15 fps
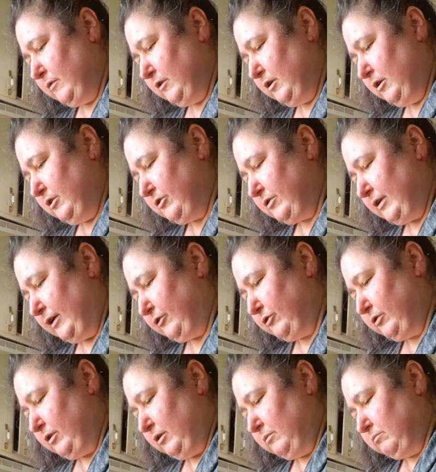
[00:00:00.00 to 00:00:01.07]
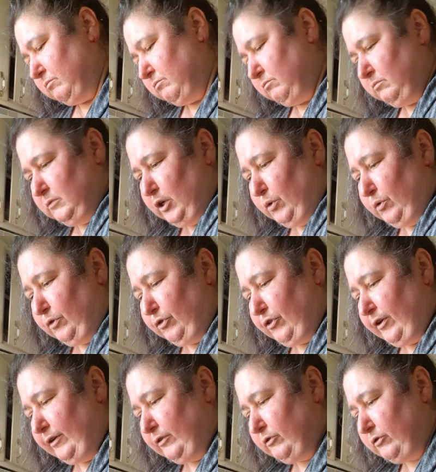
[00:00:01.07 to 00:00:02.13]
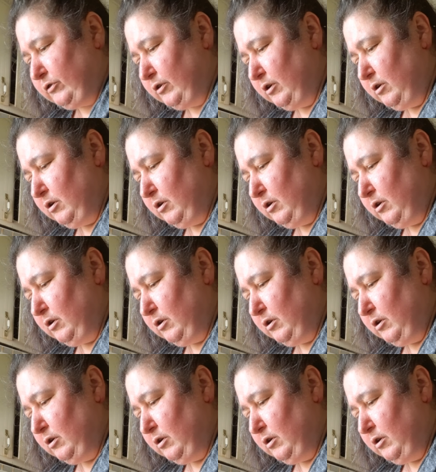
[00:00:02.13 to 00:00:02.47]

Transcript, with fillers: It is nice um, knowing things.